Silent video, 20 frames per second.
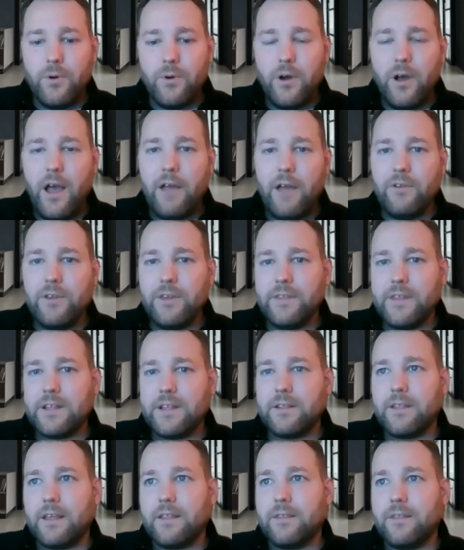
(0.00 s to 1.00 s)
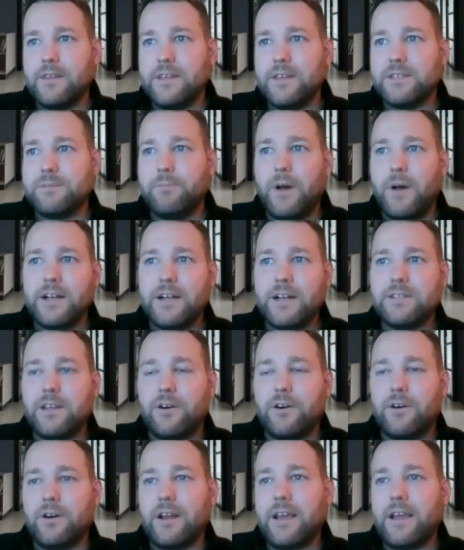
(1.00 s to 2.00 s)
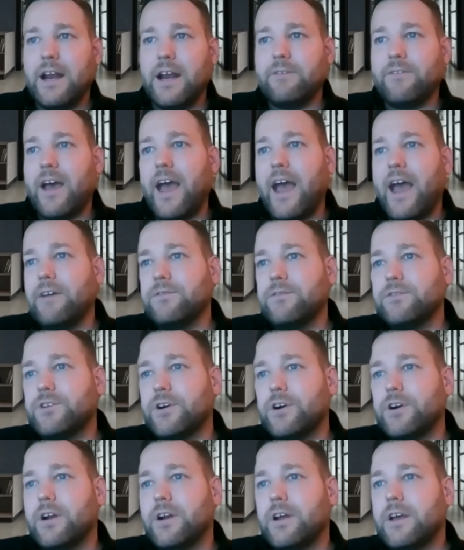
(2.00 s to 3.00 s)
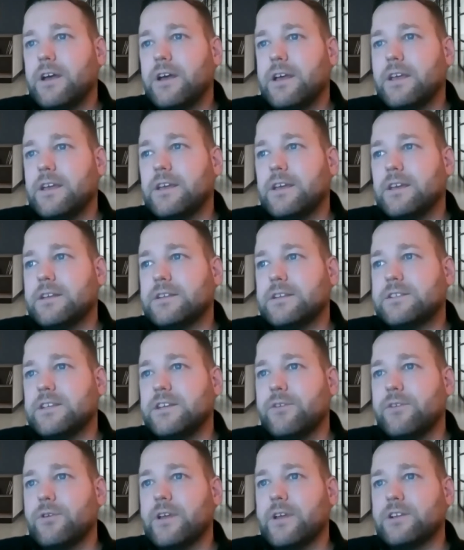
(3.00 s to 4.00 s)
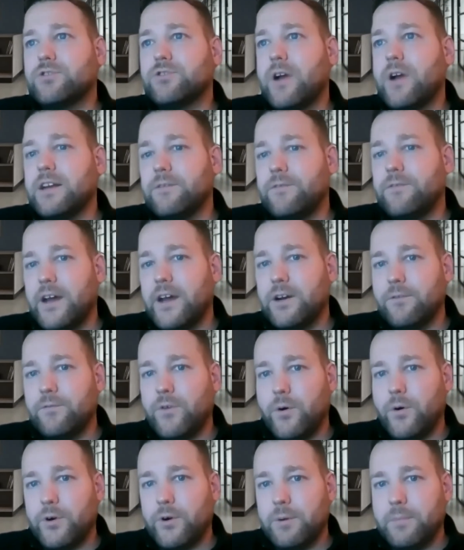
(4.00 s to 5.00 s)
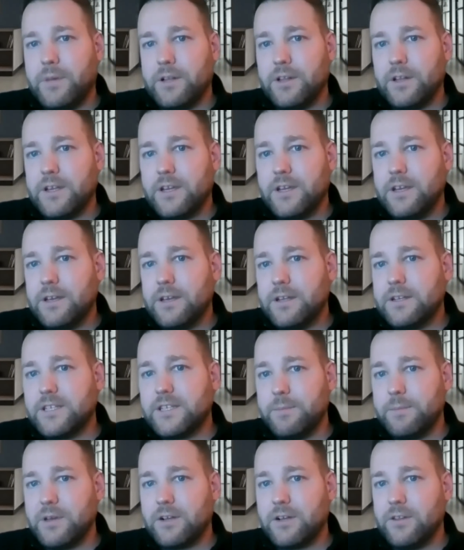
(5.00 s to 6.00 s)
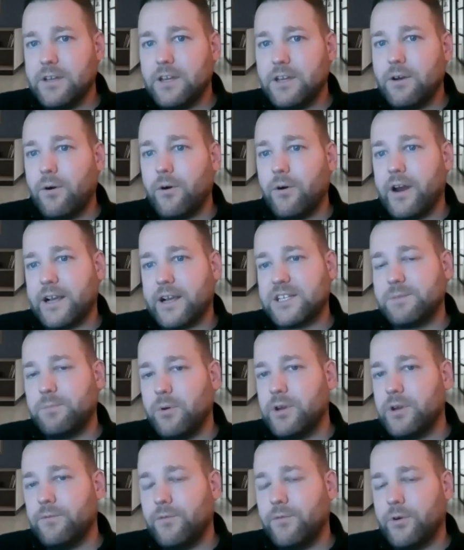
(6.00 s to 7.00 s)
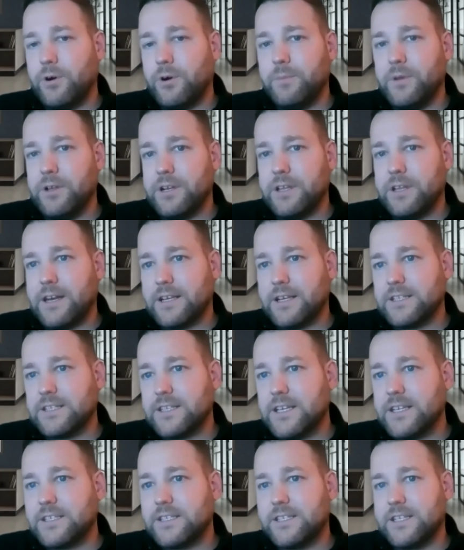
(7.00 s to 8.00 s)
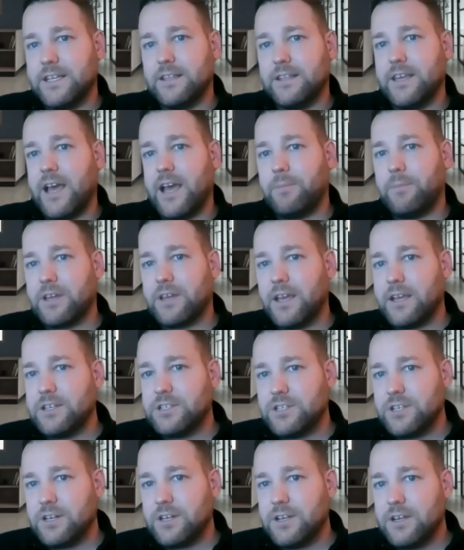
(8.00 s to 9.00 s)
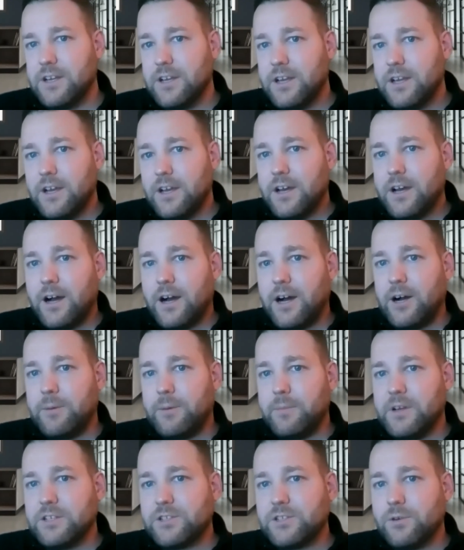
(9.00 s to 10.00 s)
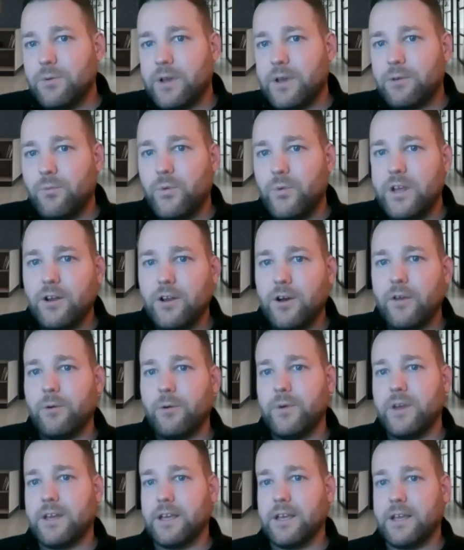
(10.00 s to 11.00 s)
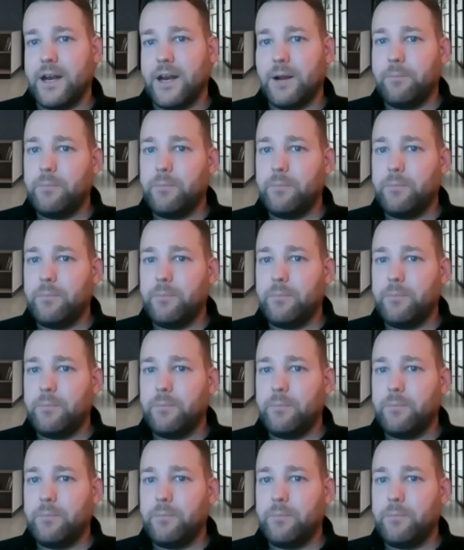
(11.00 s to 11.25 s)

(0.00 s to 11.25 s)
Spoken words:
everything that these bots that are kind of after is either like trying to find a vulnerability typically or exploit a vulnerability that exists in the application. And so like we know that we can kind of